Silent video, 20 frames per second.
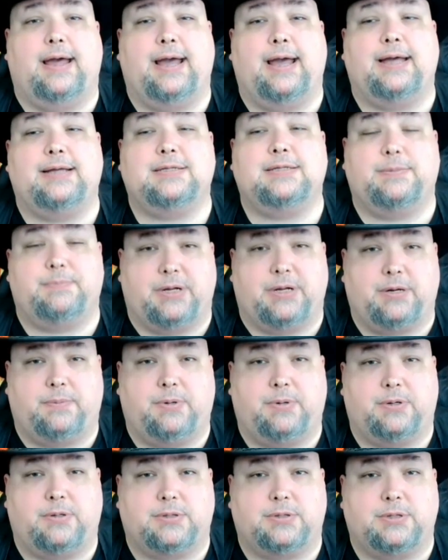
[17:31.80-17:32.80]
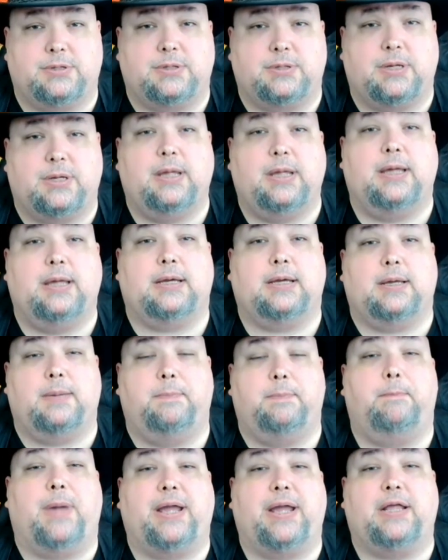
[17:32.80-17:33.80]
as a better person
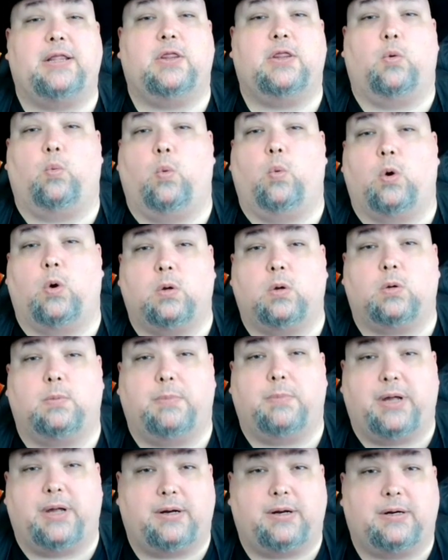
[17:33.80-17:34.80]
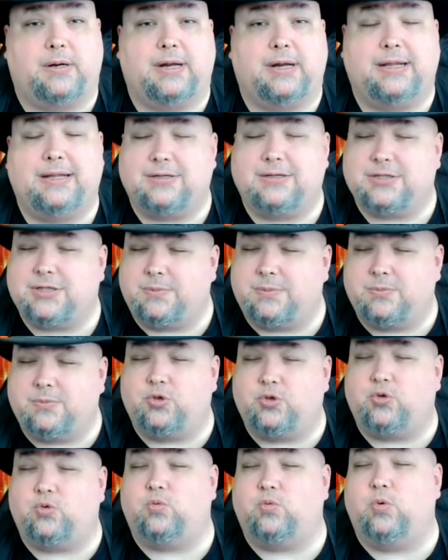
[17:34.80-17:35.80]
can make the world better. And there's something
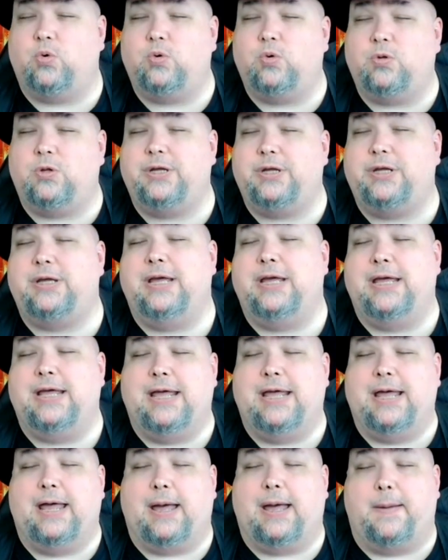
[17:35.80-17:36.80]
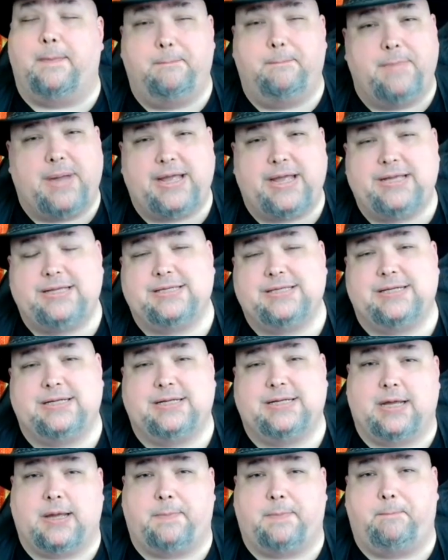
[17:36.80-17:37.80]
truly
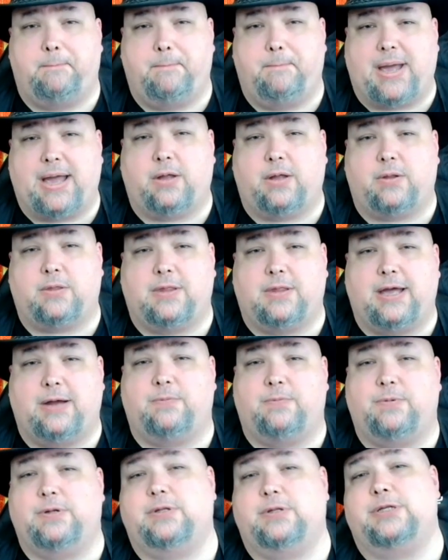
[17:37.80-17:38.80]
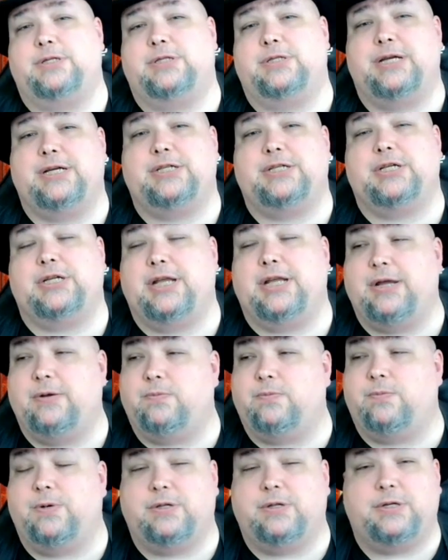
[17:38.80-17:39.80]
amazing about that realization. It
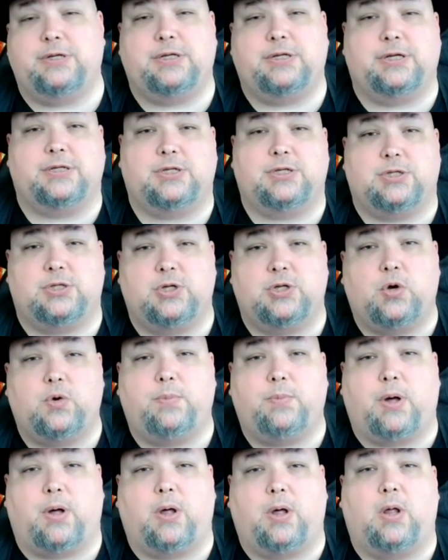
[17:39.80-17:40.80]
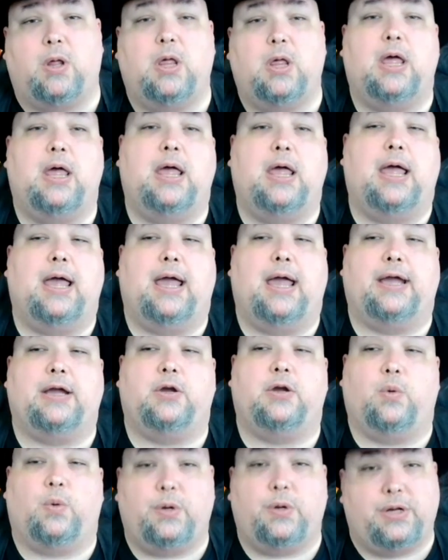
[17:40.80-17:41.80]
really does snowball.
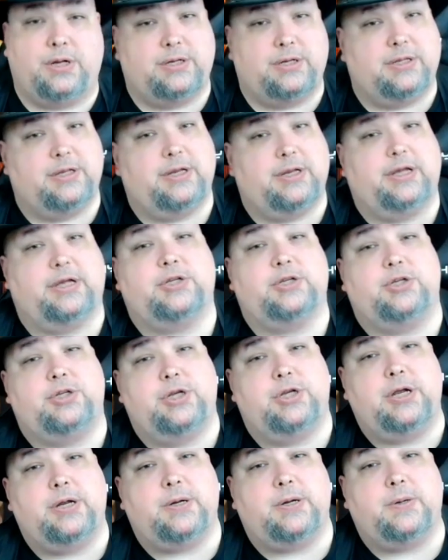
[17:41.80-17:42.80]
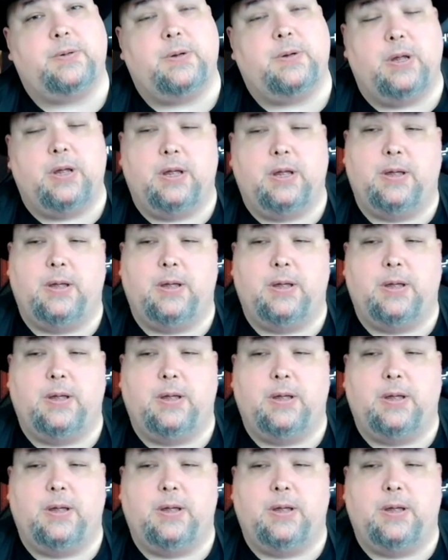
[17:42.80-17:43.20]
And going into the next year,